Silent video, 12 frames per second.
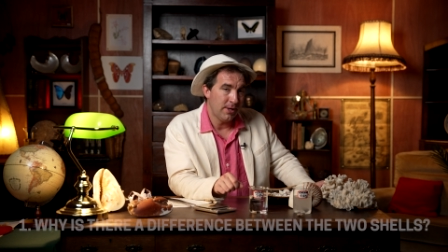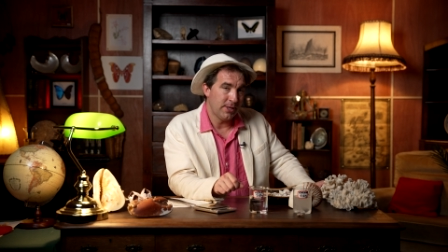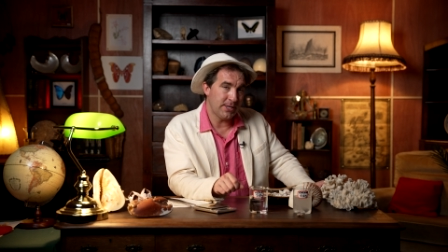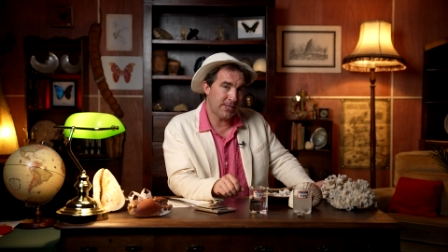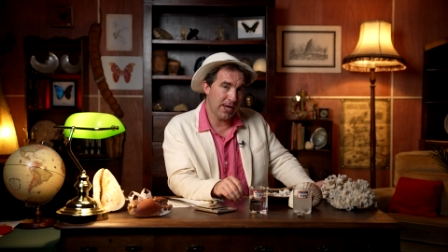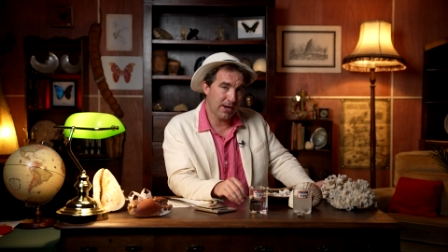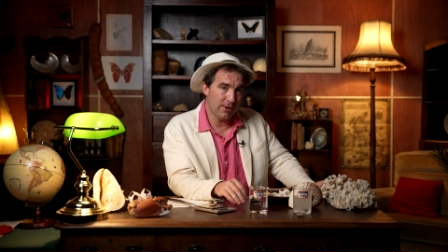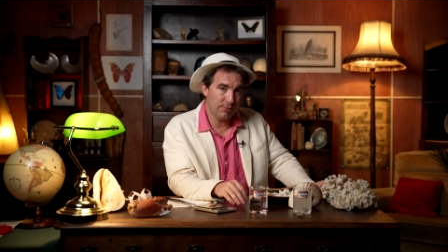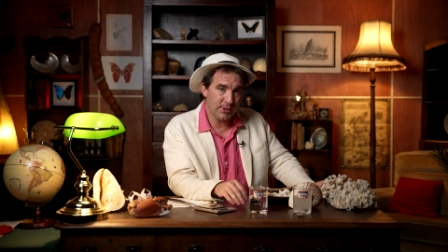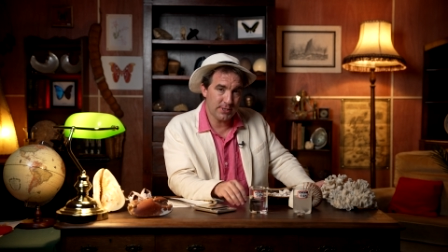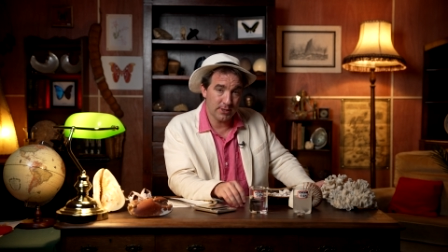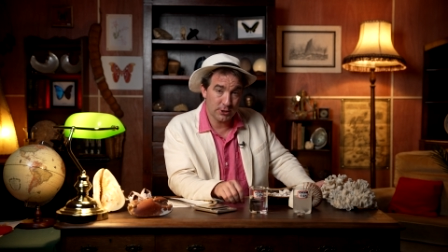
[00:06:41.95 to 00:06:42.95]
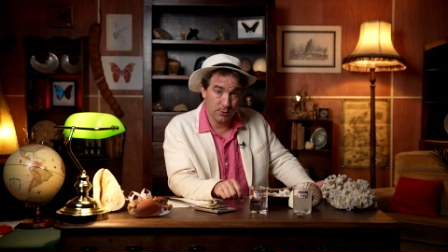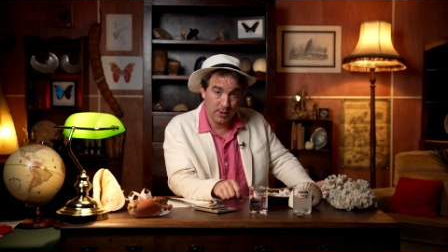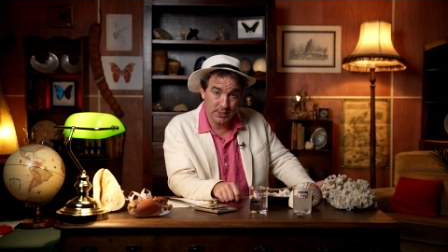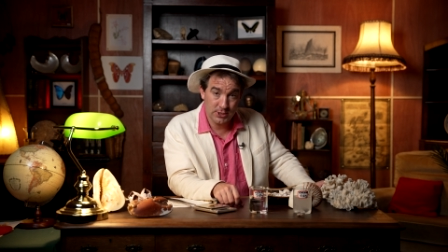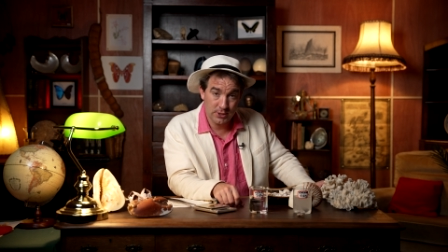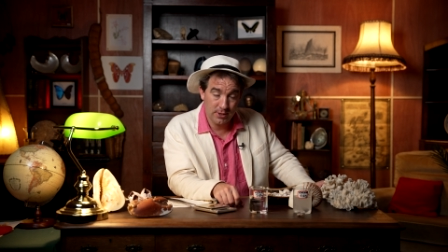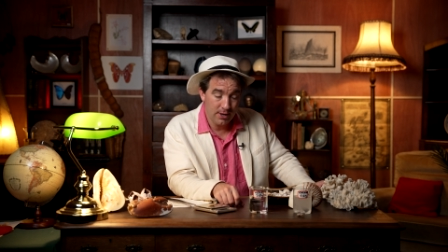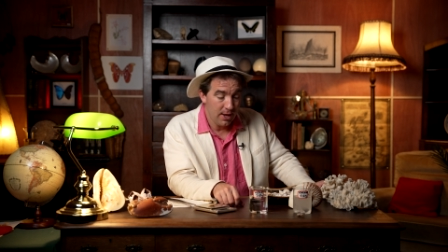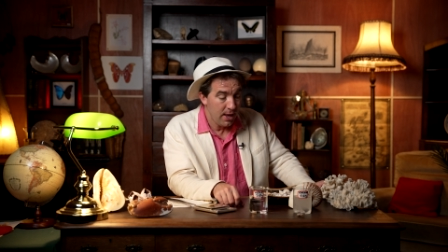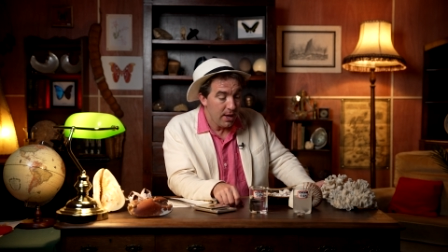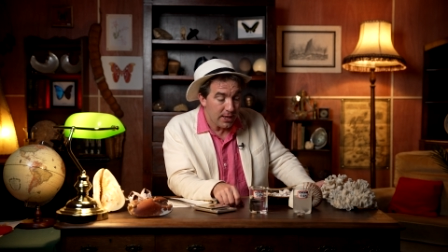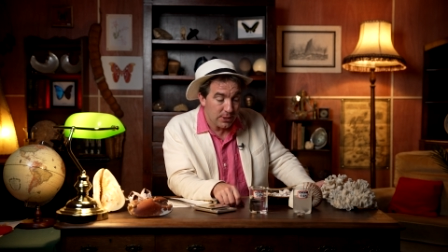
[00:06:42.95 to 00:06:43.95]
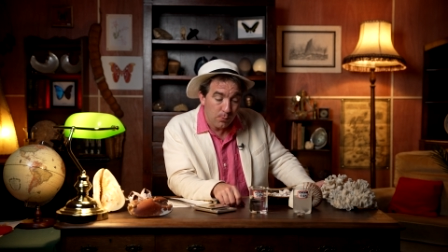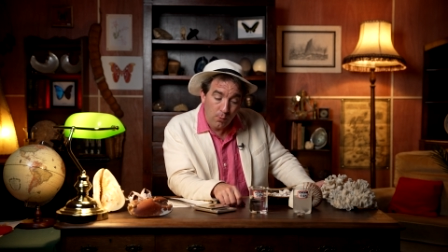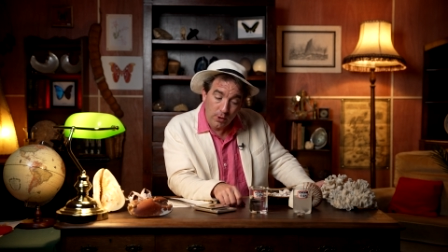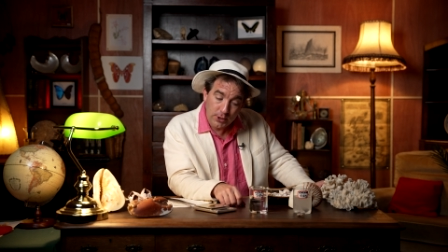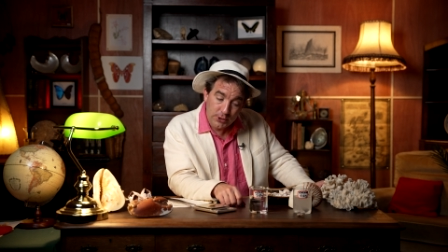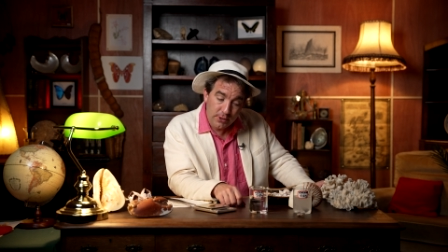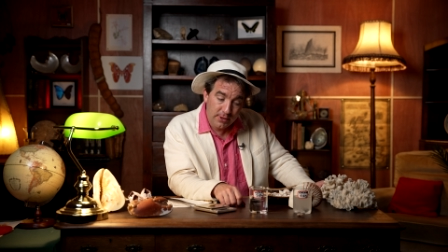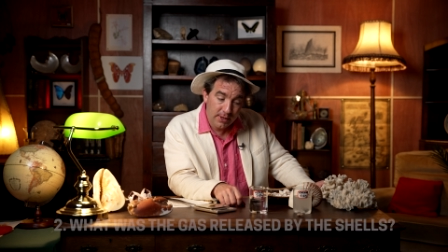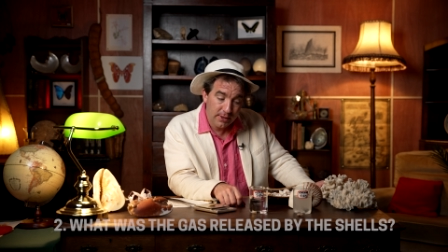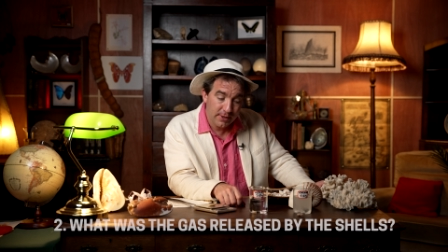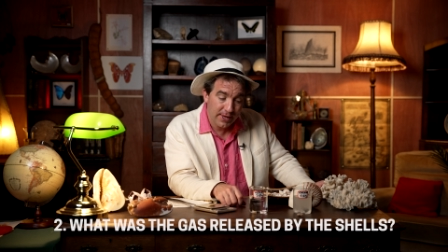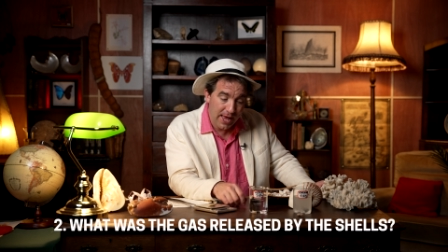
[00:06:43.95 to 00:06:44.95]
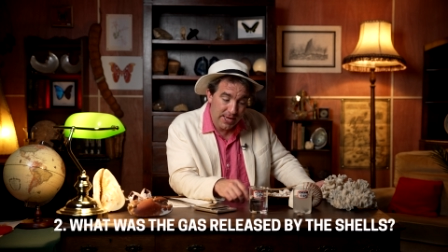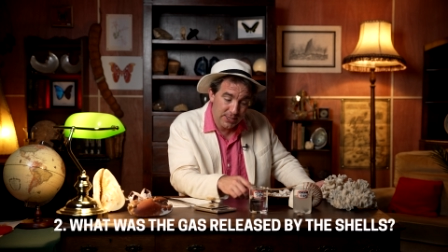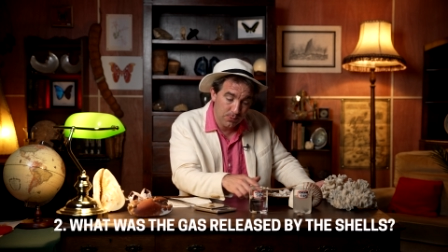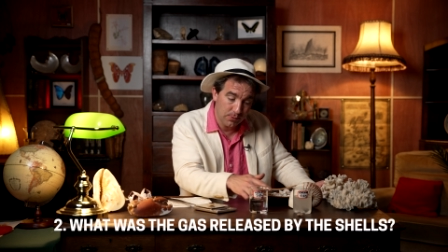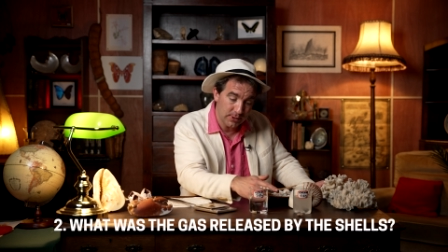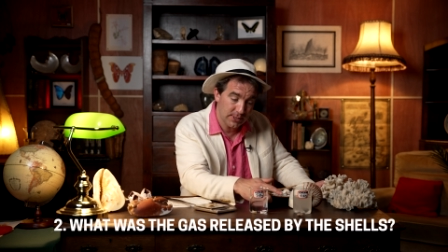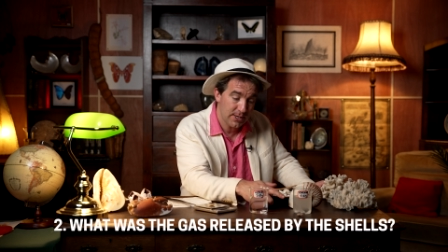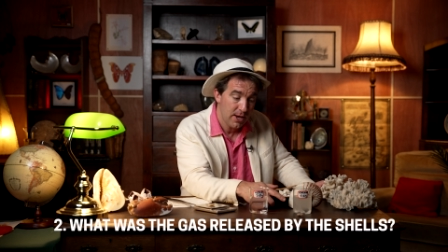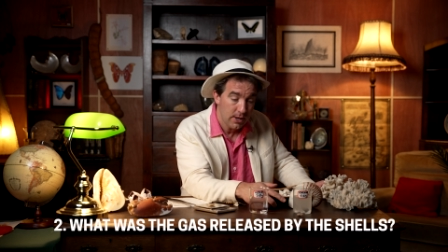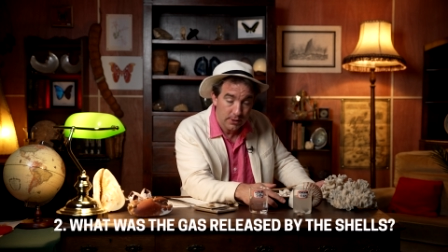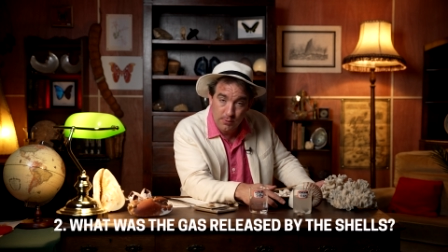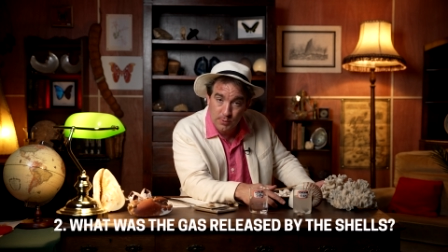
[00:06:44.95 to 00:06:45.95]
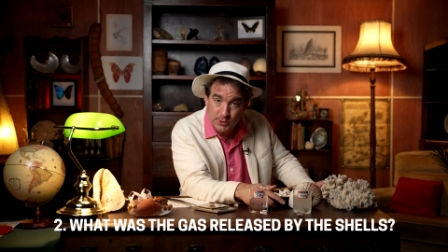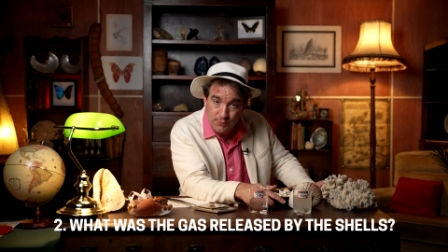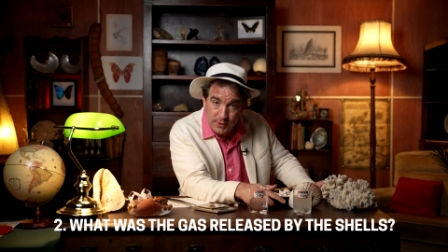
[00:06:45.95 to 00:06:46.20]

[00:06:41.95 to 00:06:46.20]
The second research question is what do you think the gas was that was